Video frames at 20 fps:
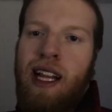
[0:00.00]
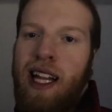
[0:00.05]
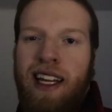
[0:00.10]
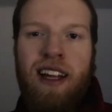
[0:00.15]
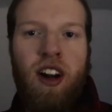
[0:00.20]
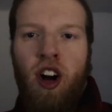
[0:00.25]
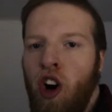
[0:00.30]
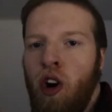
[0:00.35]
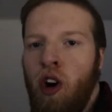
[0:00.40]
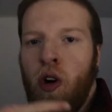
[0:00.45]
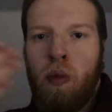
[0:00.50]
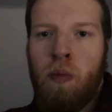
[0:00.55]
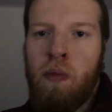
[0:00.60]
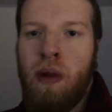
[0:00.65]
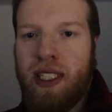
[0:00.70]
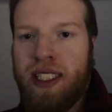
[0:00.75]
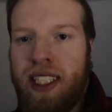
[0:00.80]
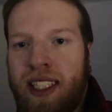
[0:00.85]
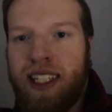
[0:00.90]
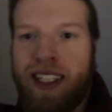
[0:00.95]
Now like it all
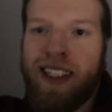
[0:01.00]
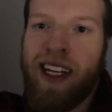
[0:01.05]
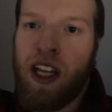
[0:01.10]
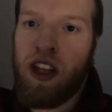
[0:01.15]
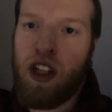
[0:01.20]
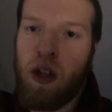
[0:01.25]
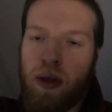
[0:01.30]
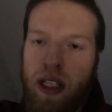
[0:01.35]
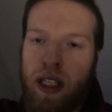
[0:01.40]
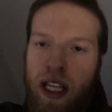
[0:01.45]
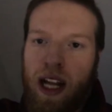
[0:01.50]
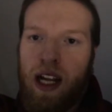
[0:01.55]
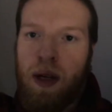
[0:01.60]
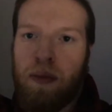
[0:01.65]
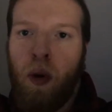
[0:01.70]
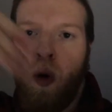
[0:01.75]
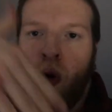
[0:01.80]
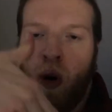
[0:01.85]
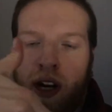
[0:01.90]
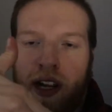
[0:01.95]
mixes together when they like
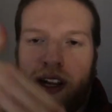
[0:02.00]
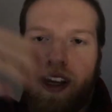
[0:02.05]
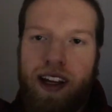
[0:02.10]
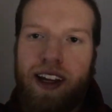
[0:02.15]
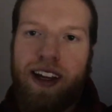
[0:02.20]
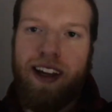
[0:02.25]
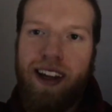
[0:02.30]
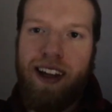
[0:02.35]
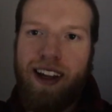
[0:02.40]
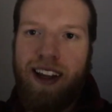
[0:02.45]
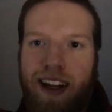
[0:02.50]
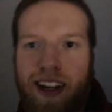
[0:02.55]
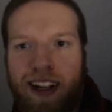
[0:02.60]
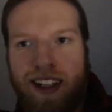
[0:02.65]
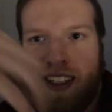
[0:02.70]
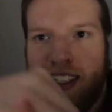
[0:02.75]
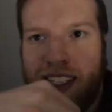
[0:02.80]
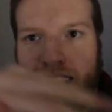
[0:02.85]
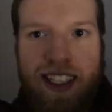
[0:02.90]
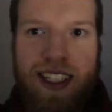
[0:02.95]
pour it.
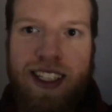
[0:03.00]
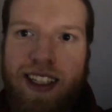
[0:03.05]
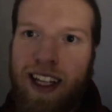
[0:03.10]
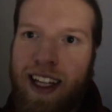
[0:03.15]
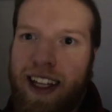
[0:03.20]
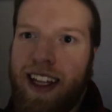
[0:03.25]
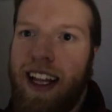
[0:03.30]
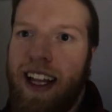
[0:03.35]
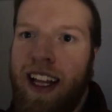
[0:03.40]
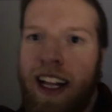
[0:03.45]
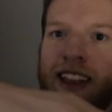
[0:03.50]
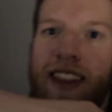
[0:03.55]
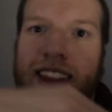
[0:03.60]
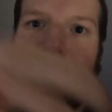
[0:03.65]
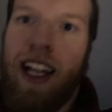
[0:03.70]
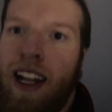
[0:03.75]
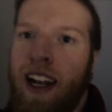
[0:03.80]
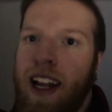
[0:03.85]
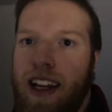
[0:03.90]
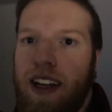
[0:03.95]
Like
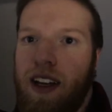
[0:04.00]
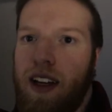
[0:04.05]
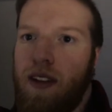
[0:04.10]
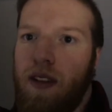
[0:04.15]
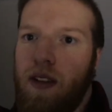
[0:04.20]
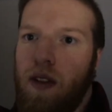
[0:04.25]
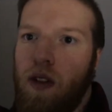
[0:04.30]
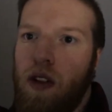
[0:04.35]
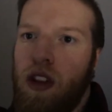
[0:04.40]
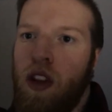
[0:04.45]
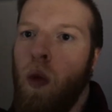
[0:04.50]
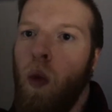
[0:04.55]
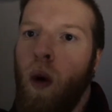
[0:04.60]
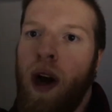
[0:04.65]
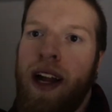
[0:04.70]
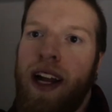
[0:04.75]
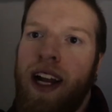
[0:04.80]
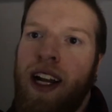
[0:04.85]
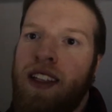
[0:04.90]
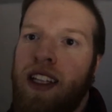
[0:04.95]
the
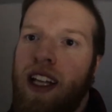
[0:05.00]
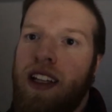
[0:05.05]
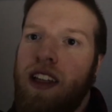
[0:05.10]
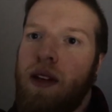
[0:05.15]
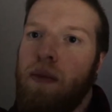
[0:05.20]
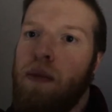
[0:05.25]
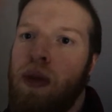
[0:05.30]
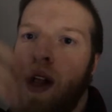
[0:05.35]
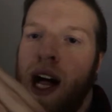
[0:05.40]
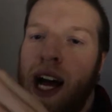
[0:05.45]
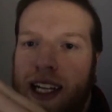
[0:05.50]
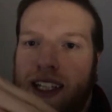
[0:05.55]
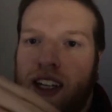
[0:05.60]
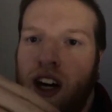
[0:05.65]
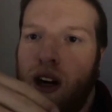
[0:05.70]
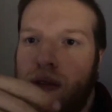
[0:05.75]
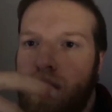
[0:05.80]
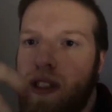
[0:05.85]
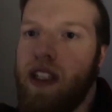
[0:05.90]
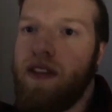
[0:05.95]
white and then the black
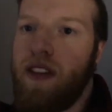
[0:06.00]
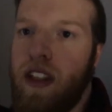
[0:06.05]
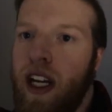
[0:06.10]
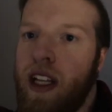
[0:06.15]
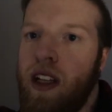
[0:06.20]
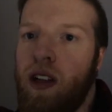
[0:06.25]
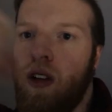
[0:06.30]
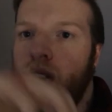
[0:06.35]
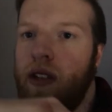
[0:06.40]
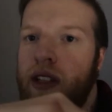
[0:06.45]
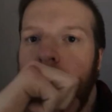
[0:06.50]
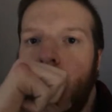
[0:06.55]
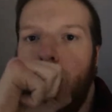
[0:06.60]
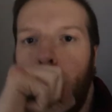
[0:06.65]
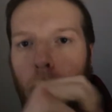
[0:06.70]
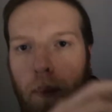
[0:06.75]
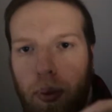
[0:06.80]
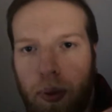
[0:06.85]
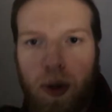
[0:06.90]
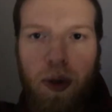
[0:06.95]
coffee come together and
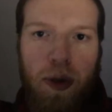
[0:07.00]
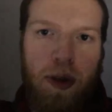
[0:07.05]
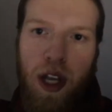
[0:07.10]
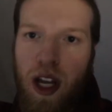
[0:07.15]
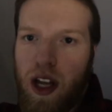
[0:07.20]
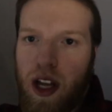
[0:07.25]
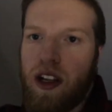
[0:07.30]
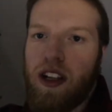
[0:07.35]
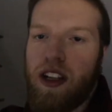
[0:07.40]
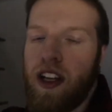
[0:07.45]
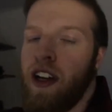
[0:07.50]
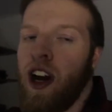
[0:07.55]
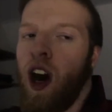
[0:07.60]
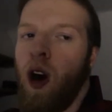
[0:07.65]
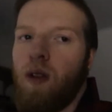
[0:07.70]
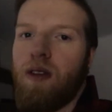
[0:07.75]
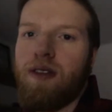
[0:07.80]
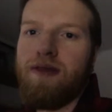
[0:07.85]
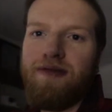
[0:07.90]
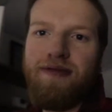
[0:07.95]
then, you know.